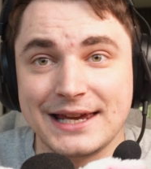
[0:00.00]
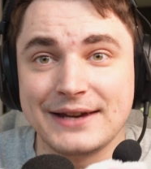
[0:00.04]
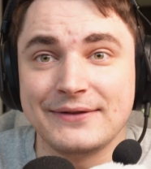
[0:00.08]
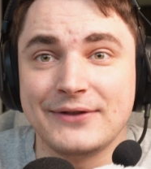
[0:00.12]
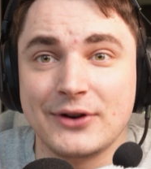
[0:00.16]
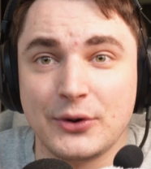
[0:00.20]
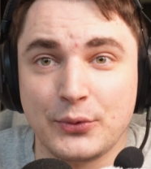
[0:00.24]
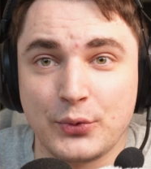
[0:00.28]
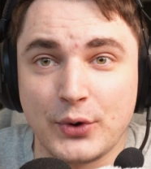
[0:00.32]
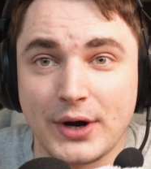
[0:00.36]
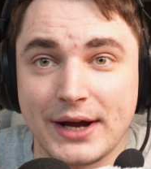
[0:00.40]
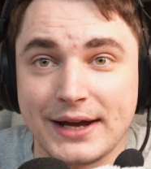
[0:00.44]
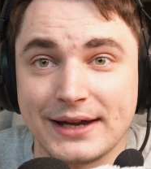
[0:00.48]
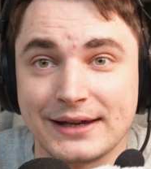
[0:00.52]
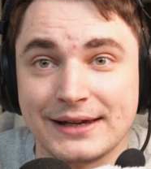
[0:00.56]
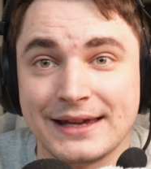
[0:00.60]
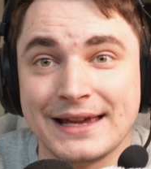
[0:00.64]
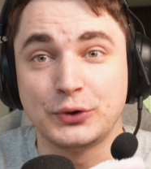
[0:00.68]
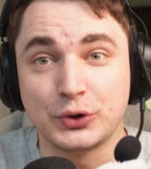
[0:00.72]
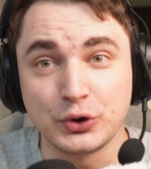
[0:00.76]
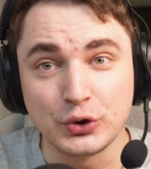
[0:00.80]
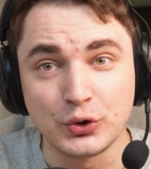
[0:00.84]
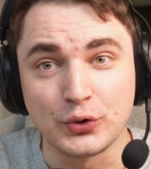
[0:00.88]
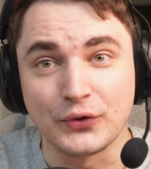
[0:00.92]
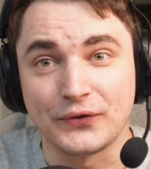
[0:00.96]
give away
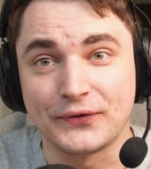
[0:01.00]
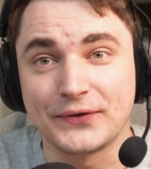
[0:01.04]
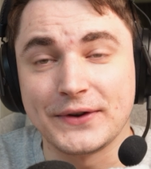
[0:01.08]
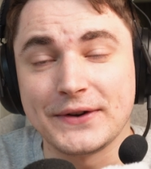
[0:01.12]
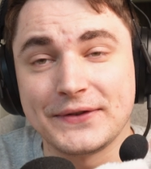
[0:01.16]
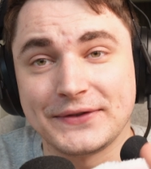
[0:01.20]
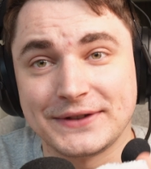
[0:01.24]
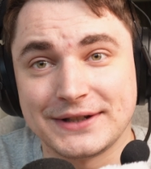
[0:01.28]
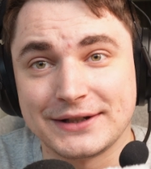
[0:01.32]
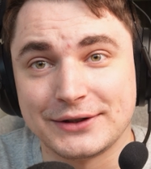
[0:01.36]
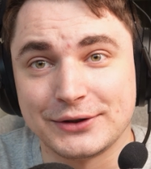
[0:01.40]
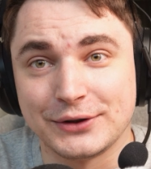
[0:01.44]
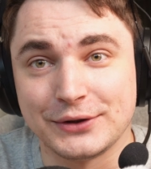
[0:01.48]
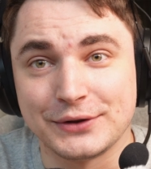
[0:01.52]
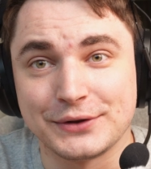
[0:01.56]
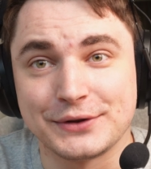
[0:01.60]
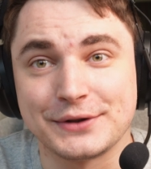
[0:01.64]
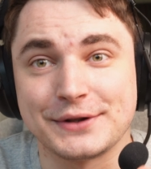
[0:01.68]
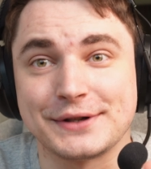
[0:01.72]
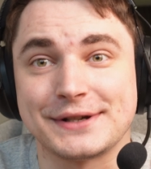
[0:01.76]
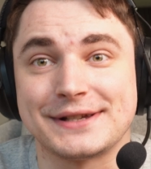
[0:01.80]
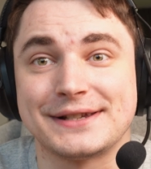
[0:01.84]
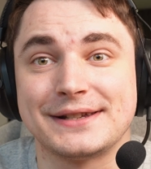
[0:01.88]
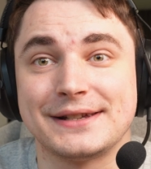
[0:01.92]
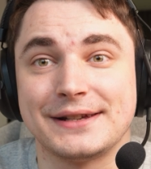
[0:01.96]
two
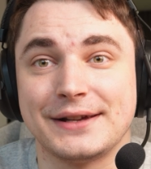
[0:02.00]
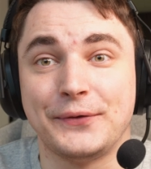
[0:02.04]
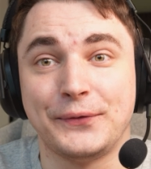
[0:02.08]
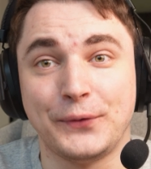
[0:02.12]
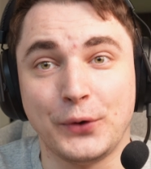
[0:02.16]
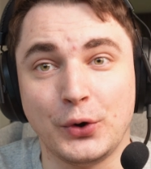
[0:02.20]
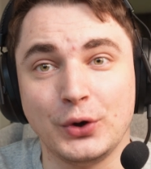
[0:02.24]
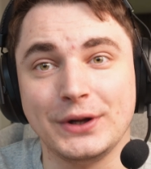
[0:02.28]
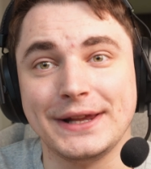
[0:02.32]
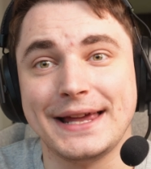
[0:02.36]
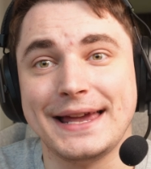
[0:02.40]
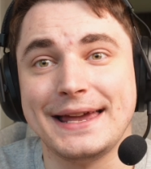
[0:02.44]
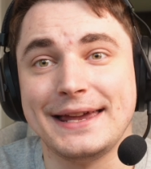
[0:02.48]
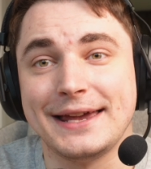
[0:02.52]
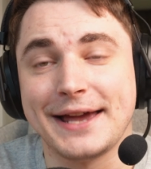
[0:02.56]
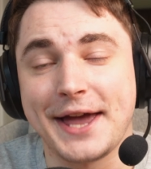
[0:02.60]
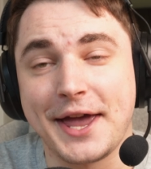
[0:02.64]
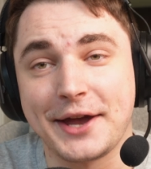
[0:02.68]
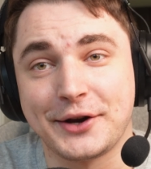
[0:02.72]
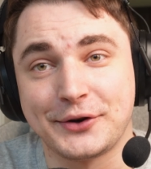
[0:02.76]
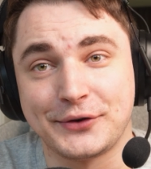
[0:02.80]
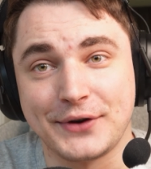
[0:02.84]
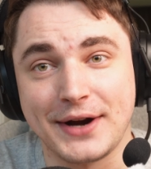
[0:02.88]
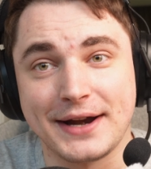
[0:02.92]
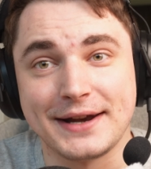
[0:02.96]
$50 full AI
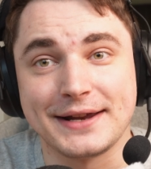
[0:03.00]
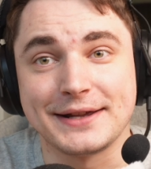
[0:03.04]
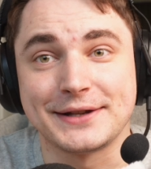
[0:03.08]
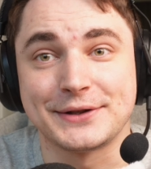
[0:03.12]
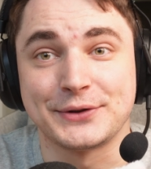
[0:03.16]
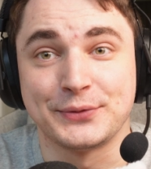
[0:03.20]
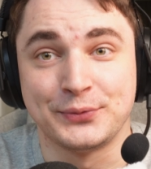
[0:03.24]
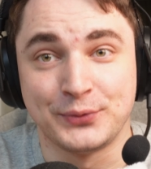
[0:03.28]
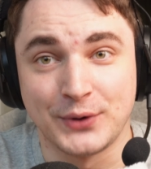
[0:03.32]
credits